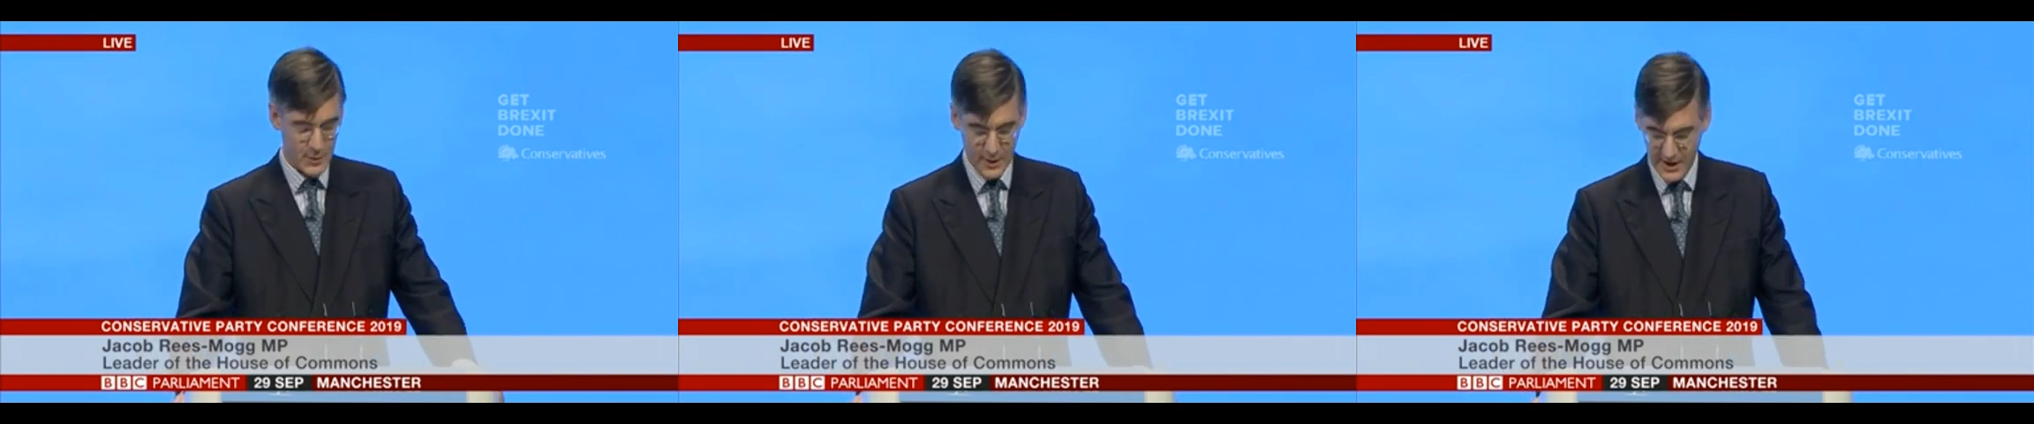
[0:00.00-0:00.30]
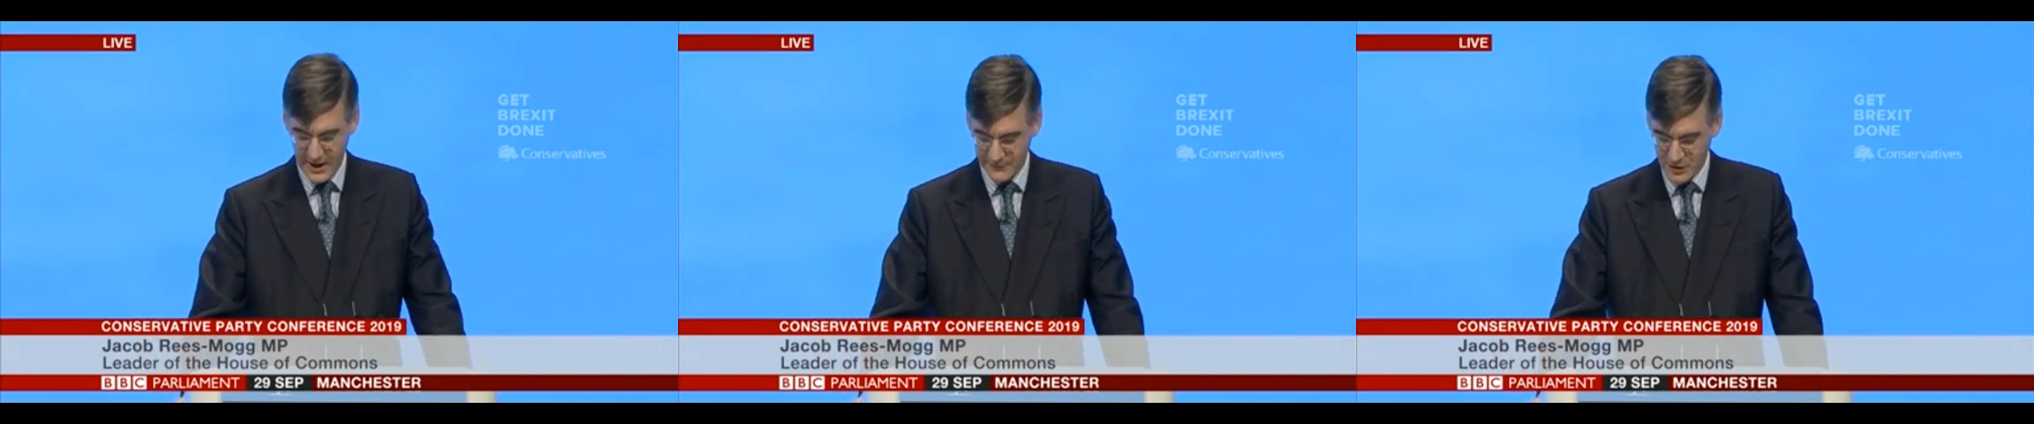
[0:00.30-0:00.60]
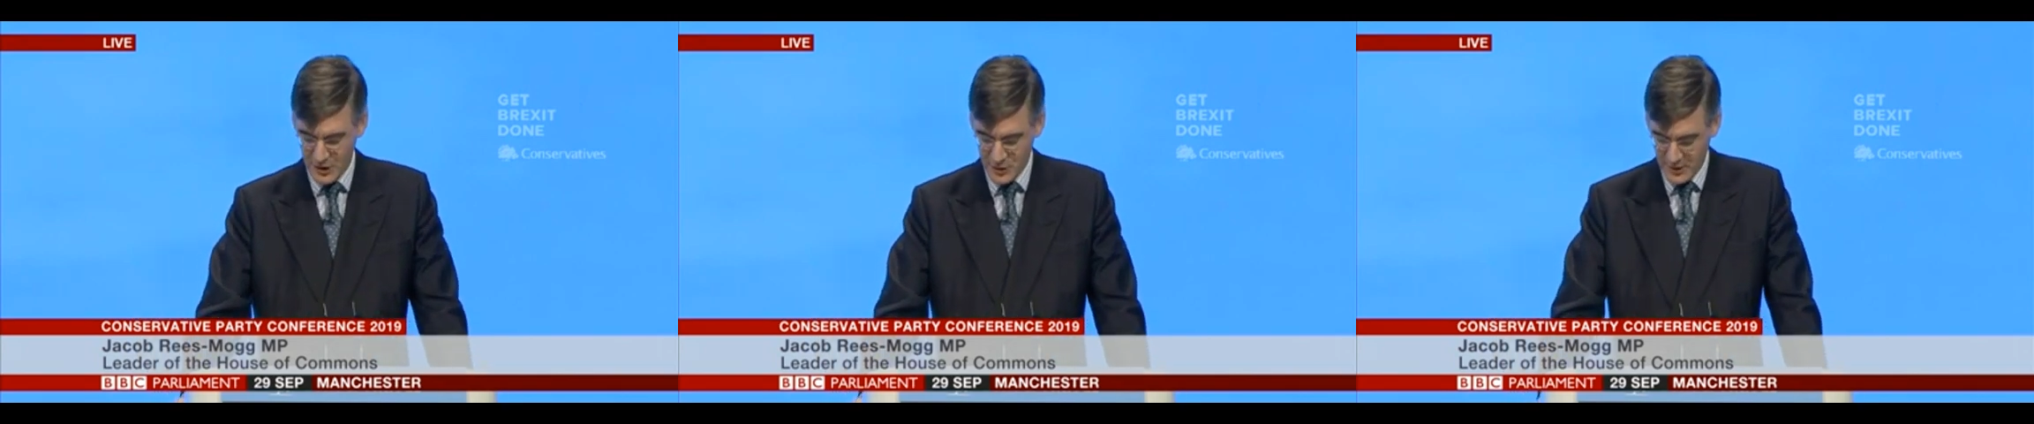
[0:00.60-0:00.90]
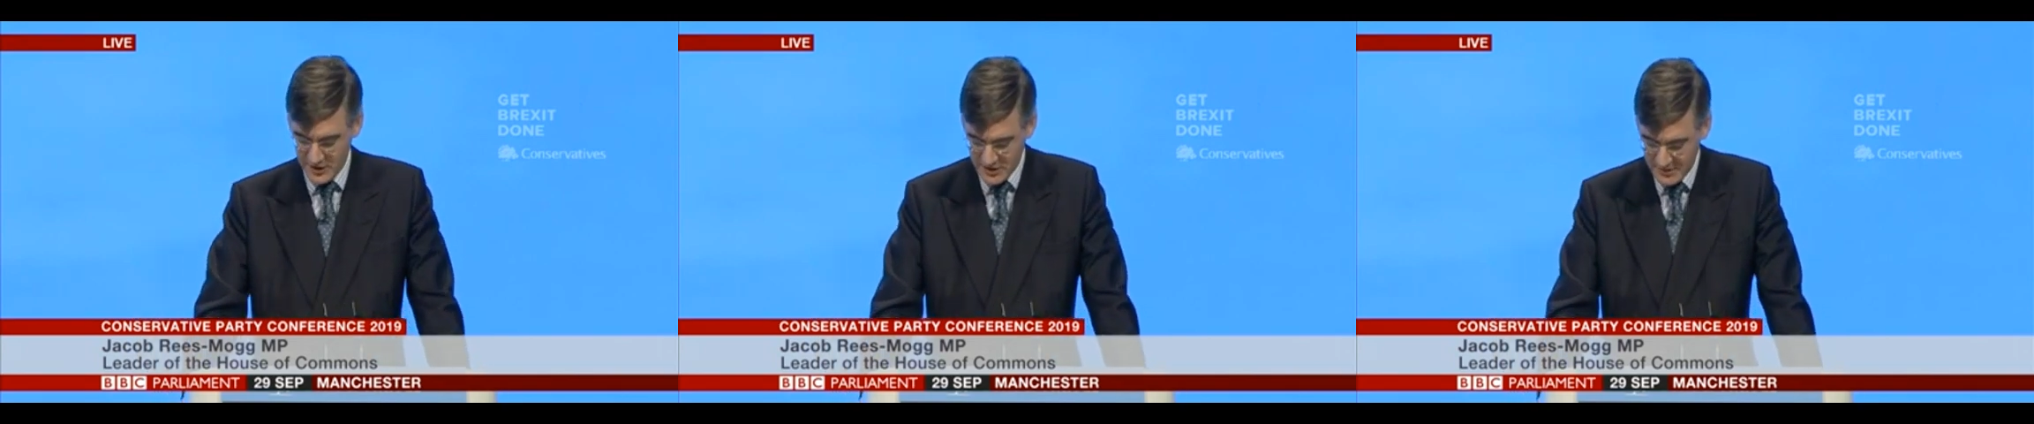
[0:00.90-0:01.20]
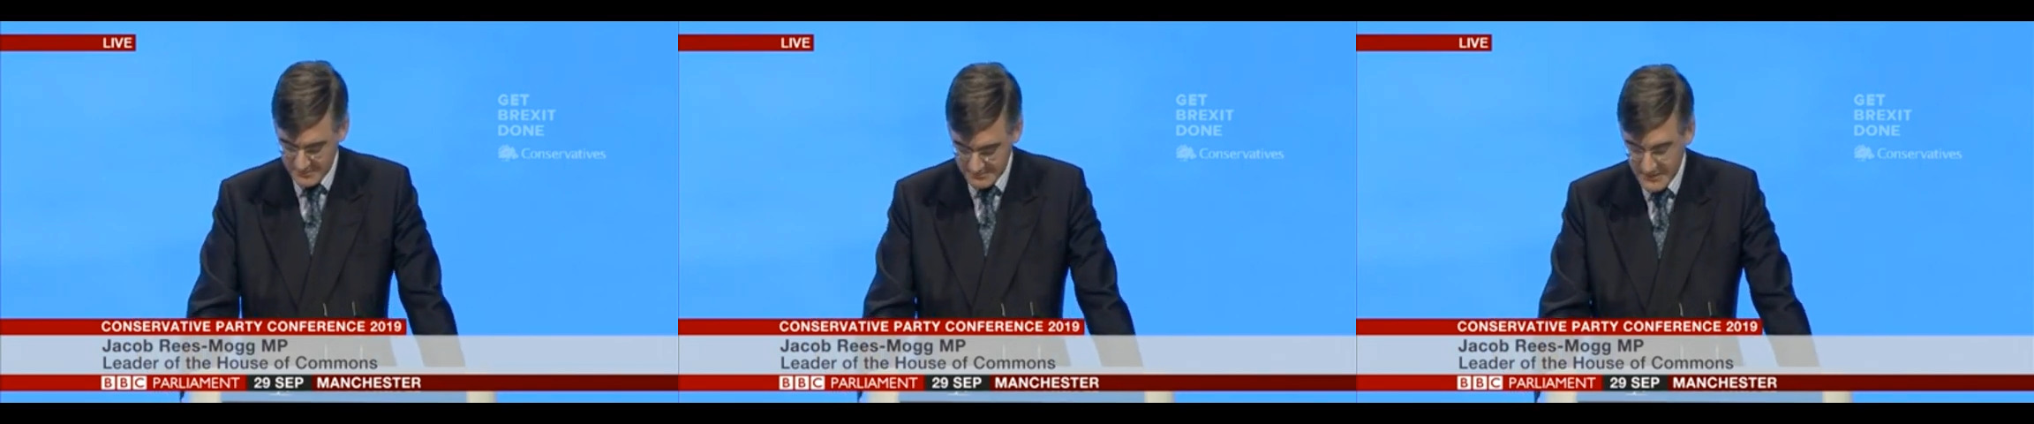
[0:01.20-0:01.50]
where we have Joe
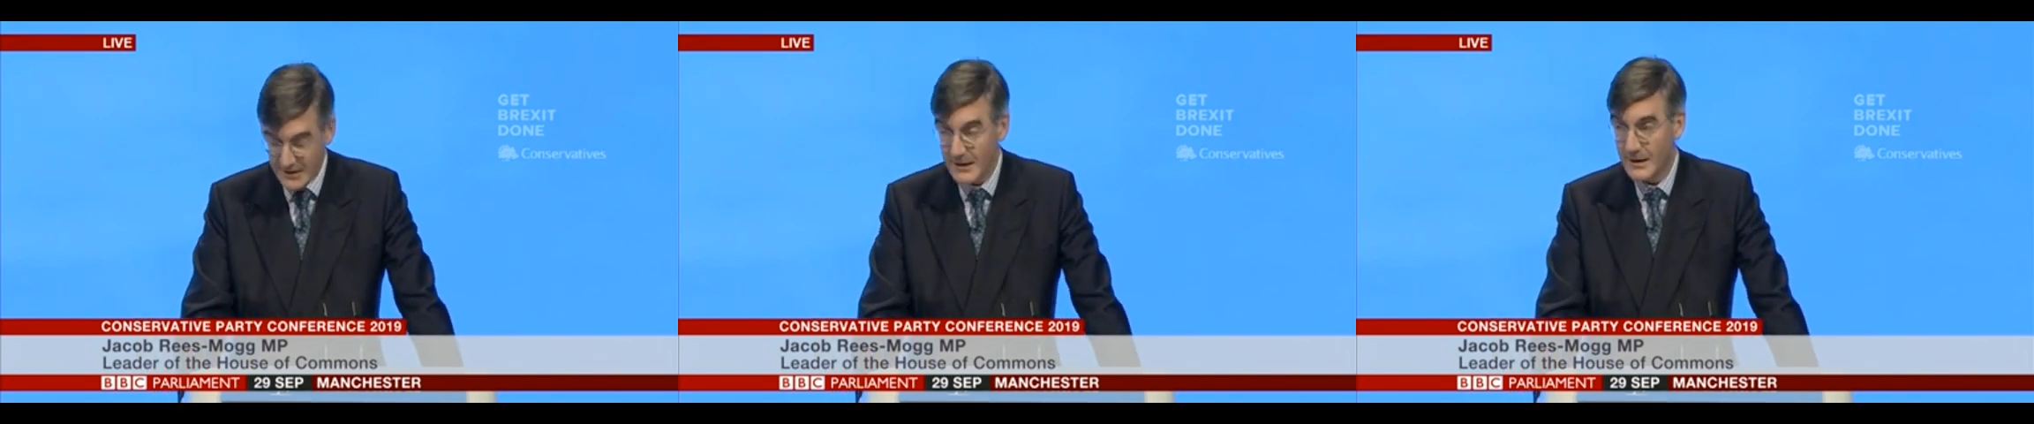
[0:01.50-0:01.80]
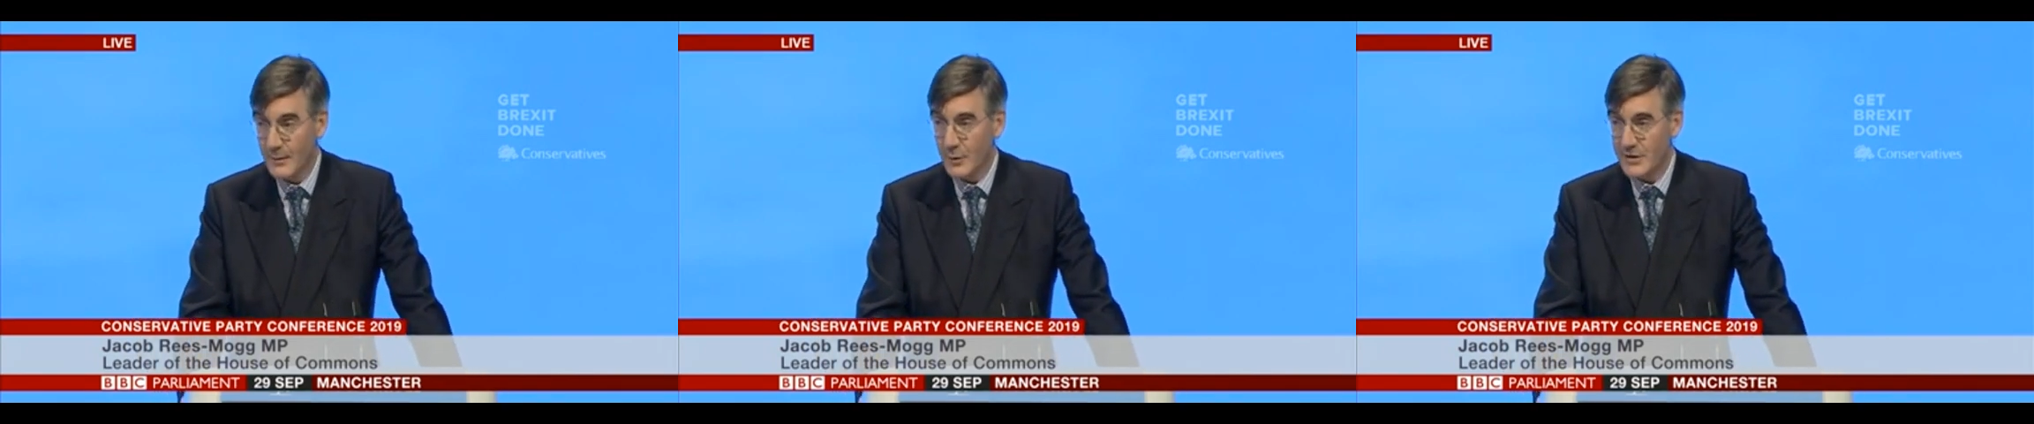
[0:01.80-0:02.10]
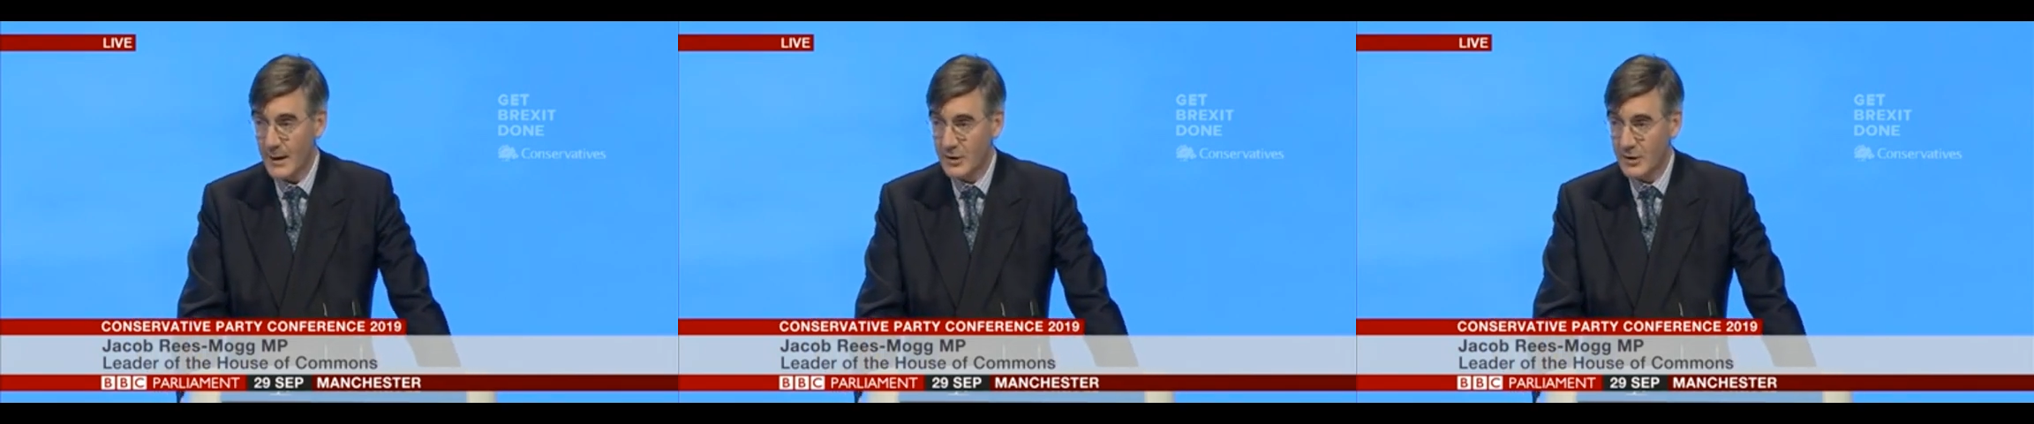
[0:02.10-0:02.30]
Swinson, Liberal